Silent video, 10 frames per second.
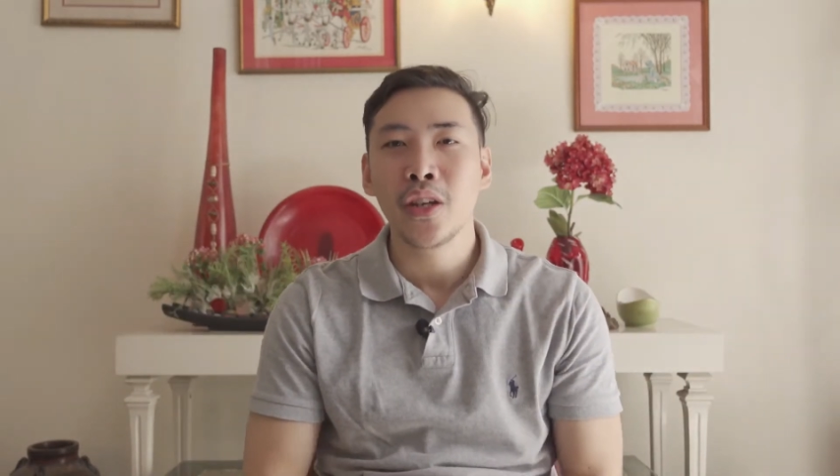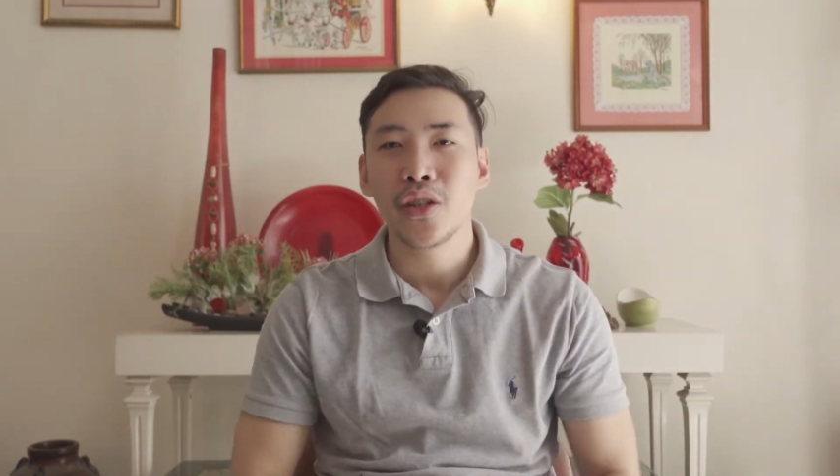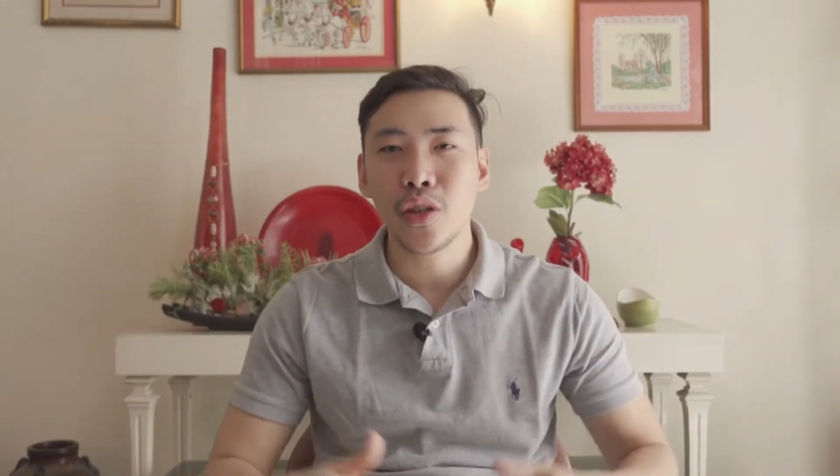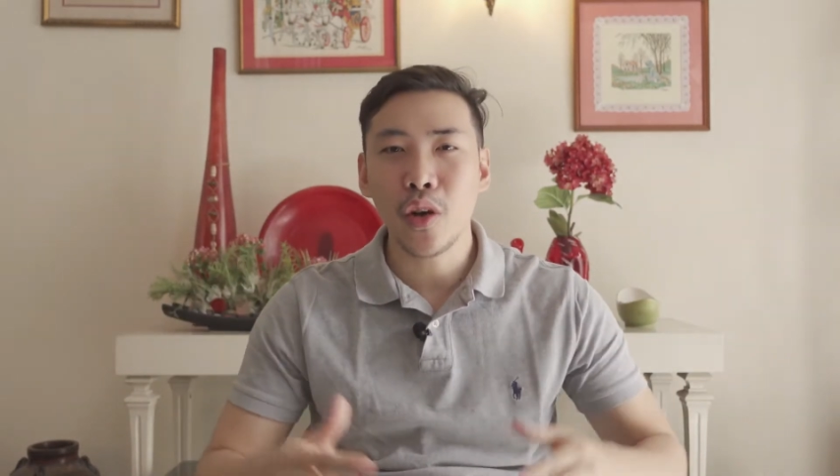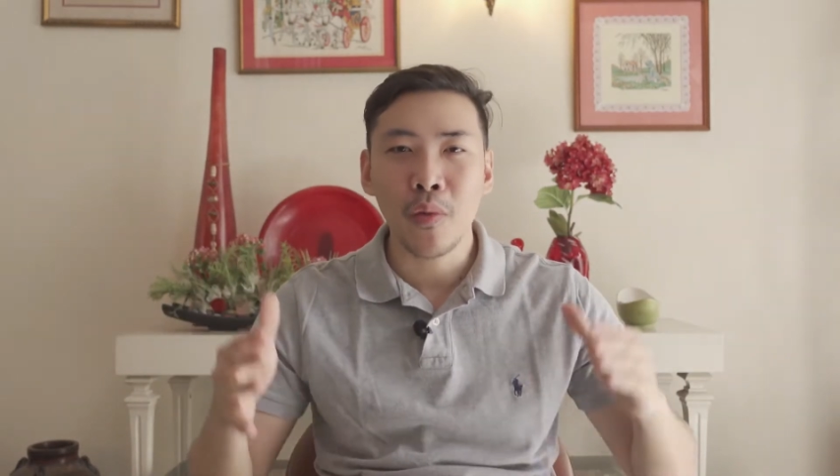
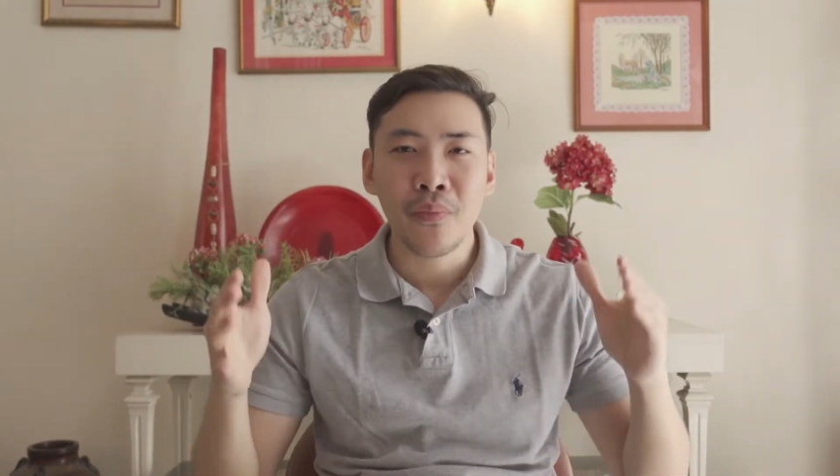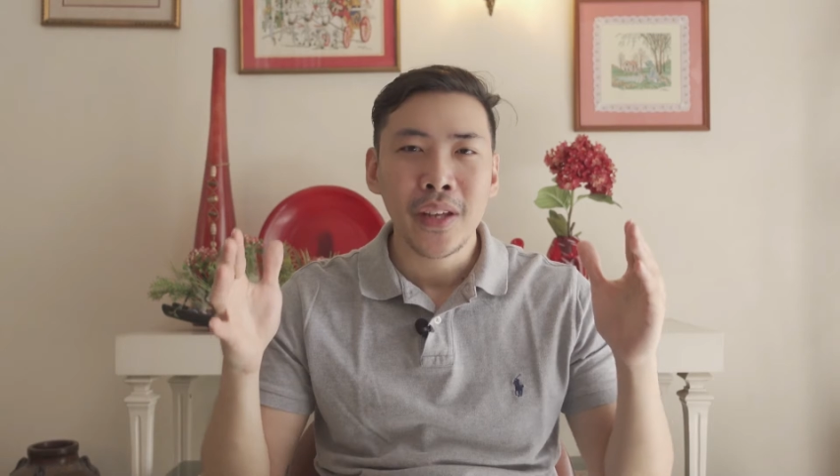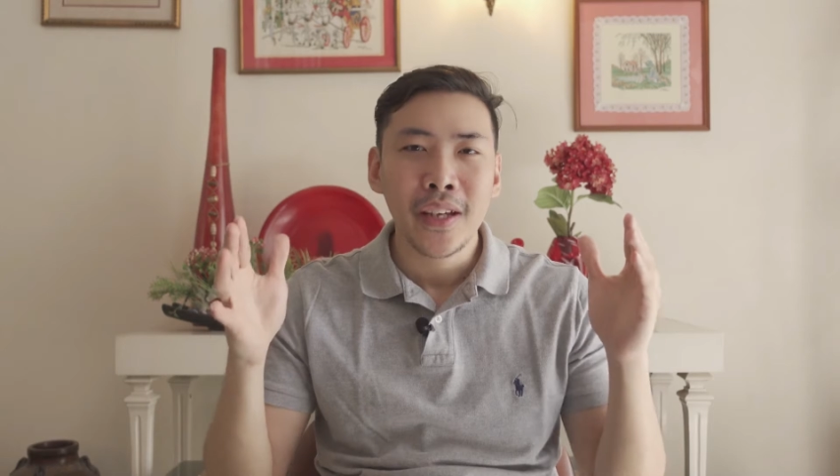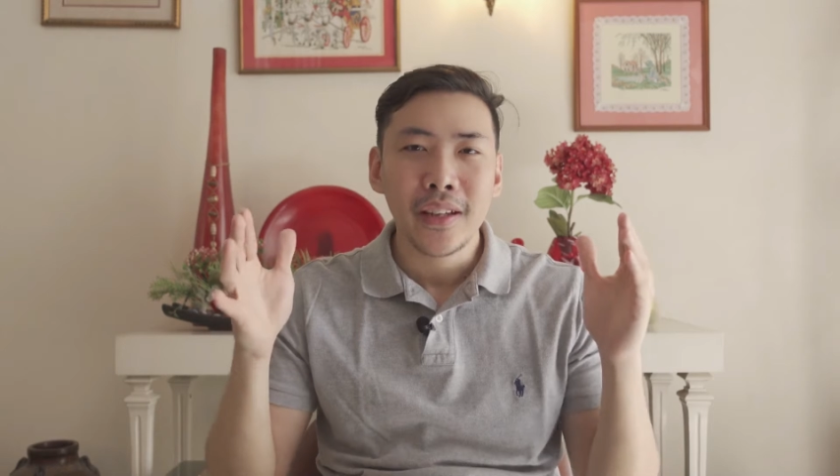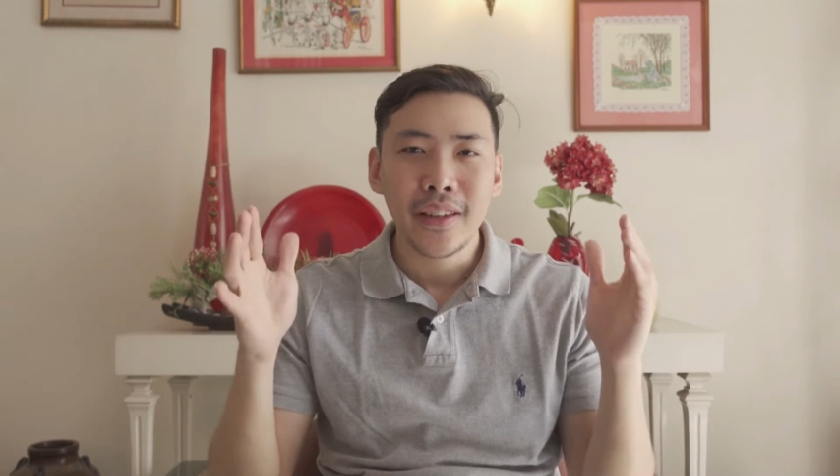So,
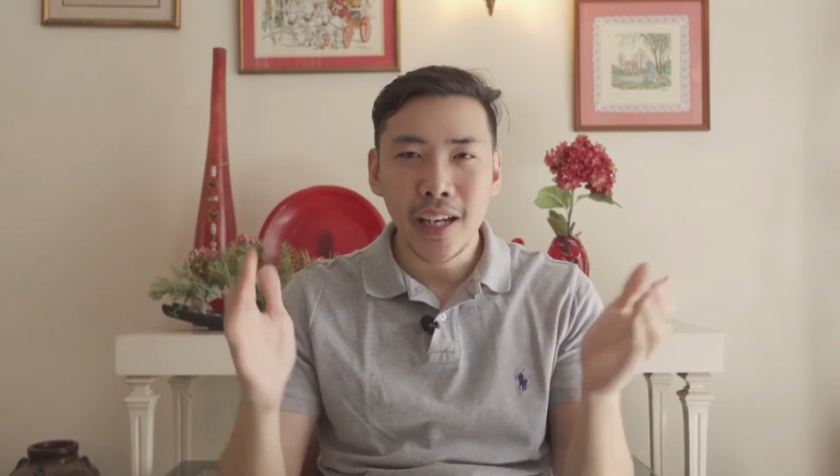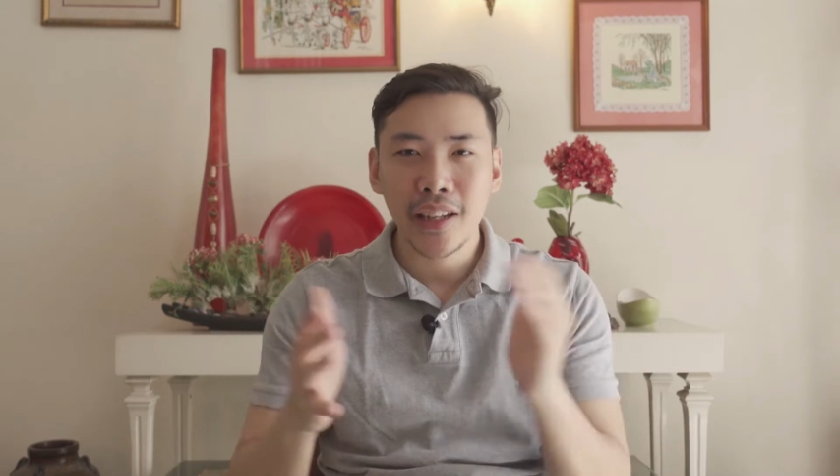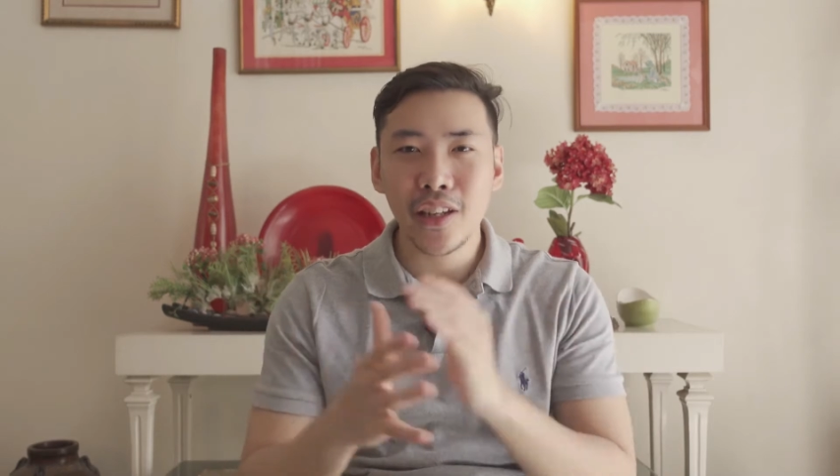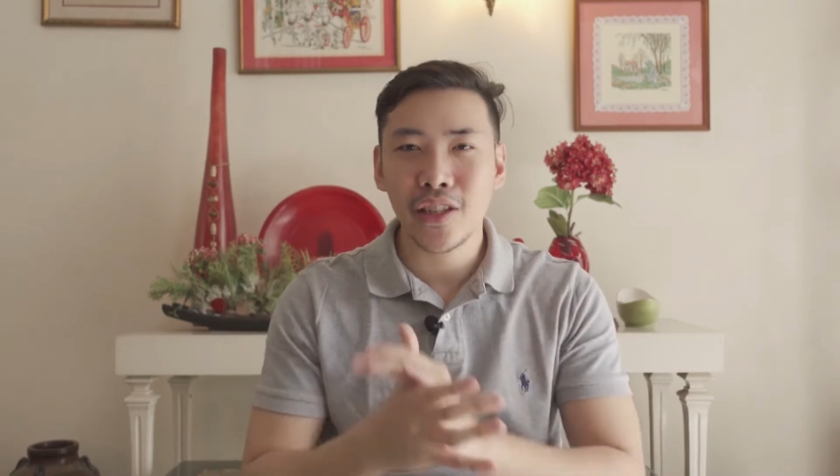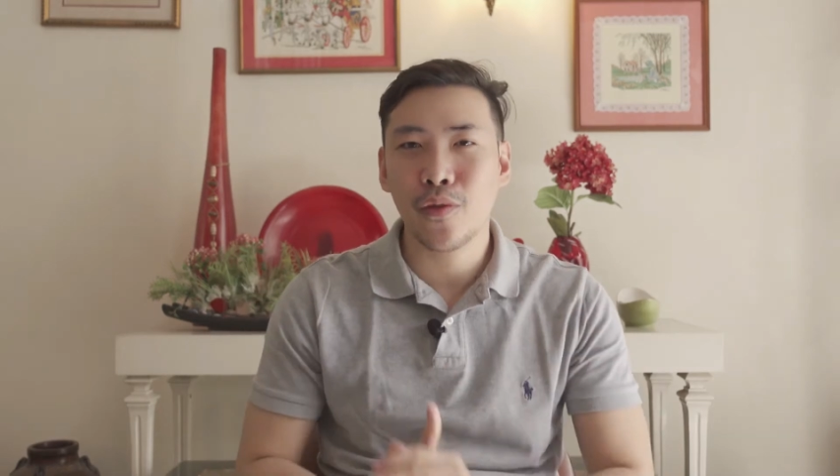take
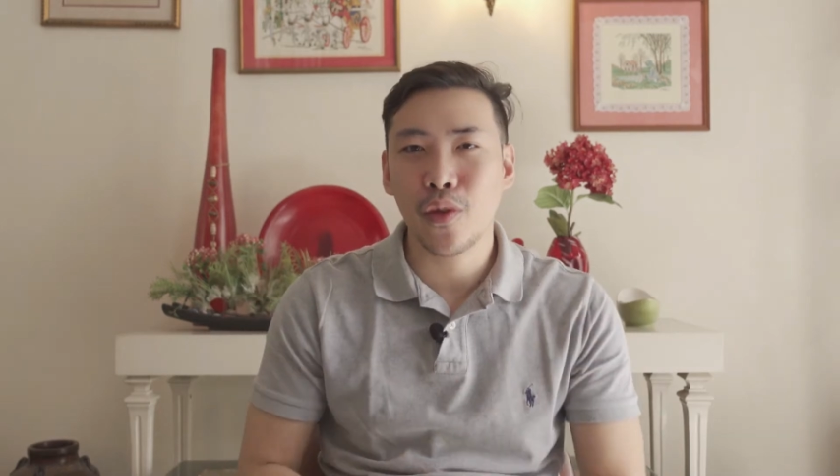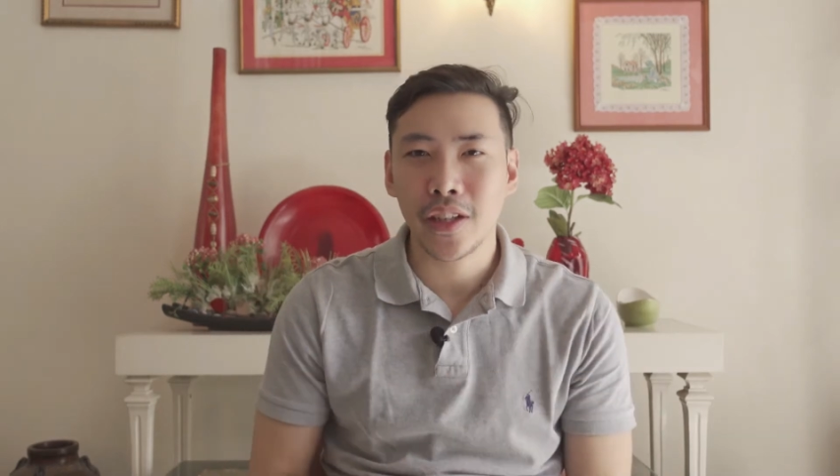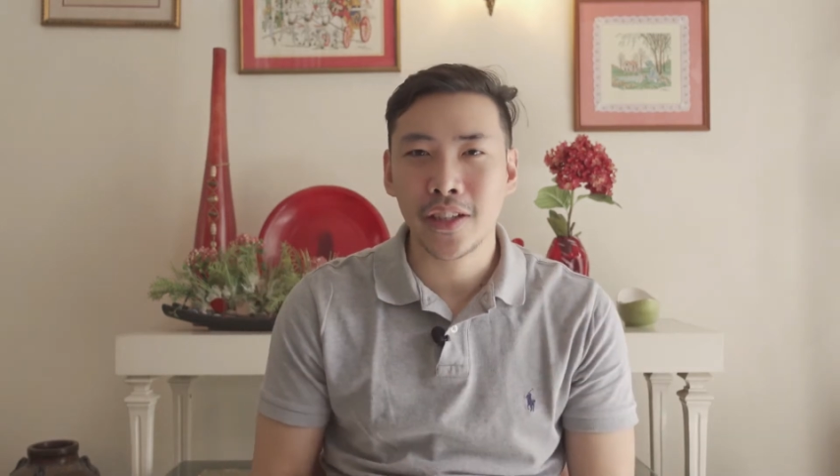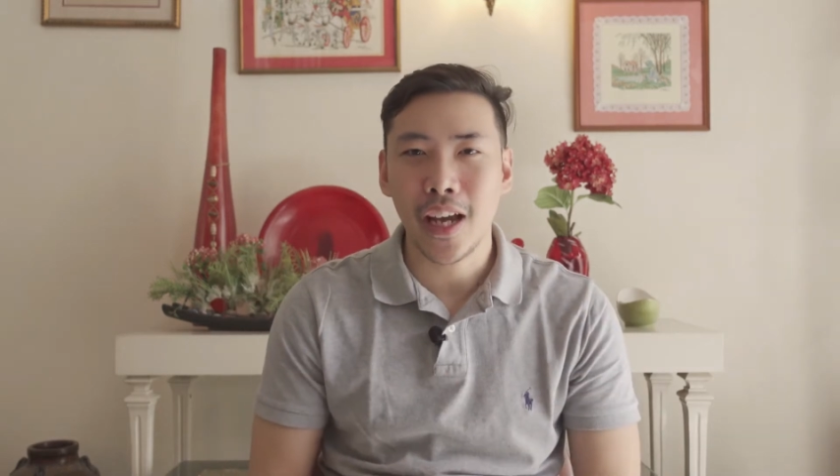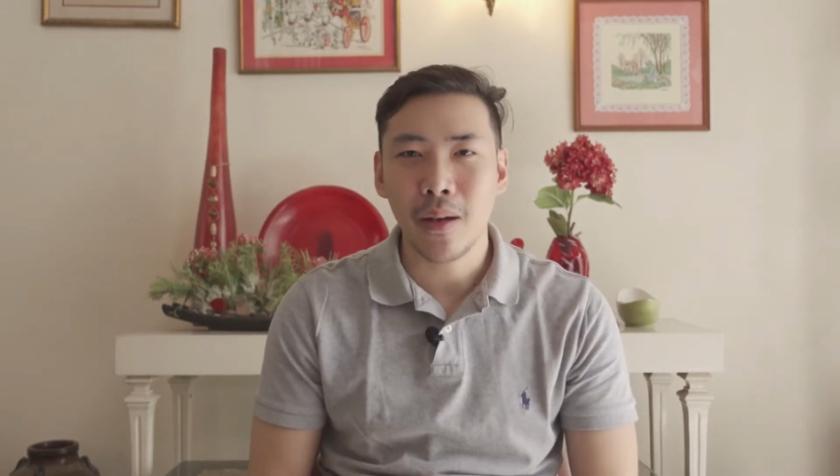this for
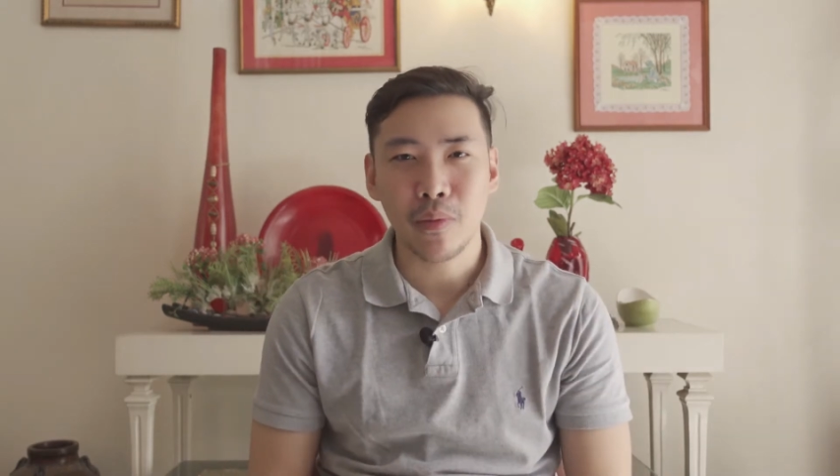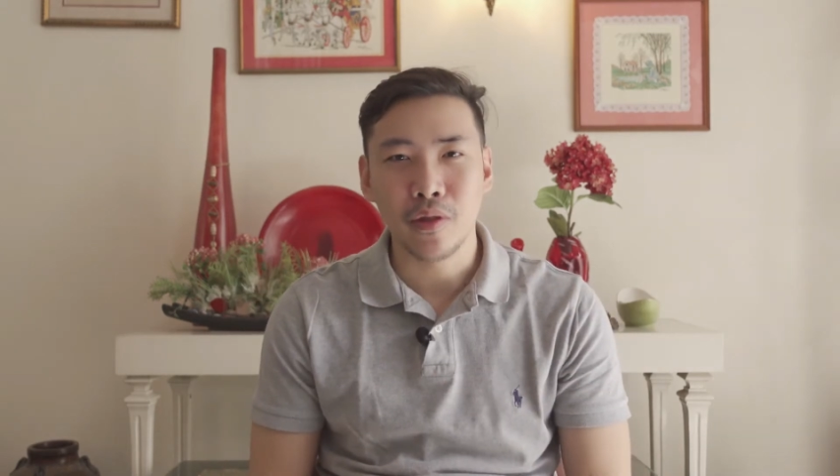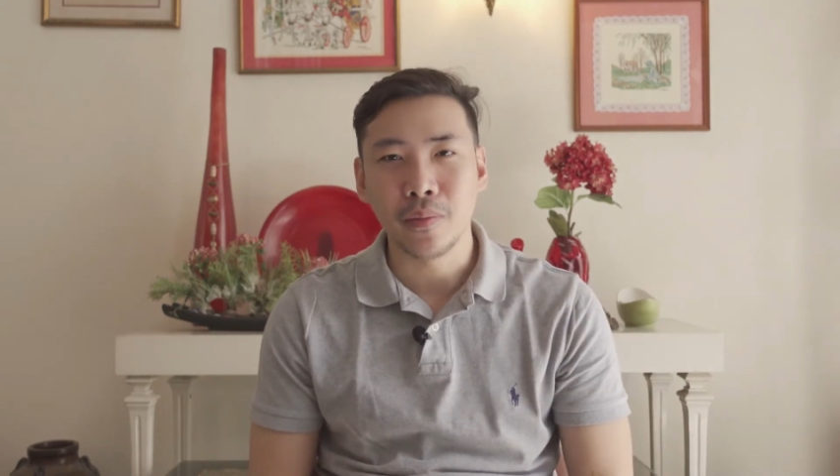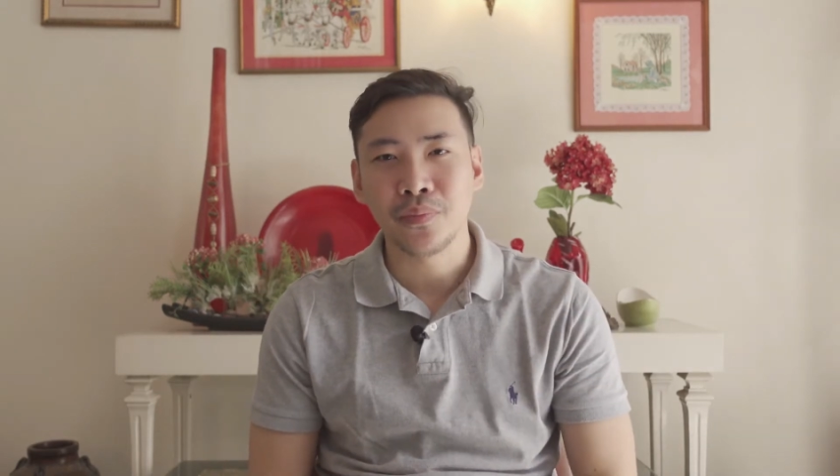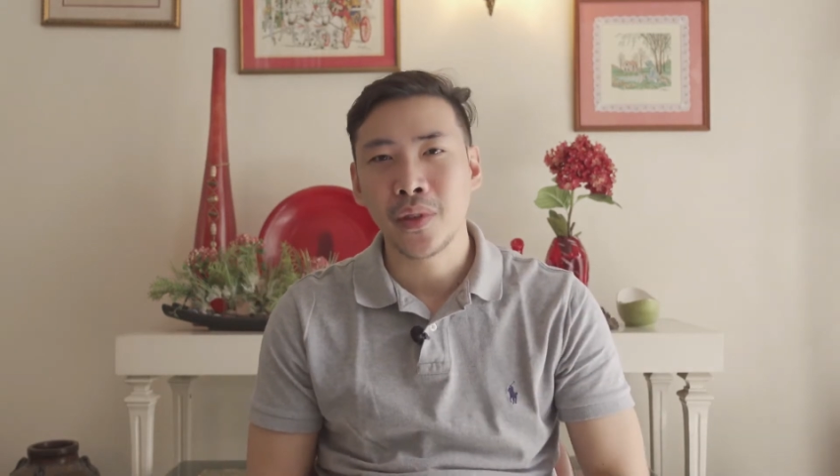example.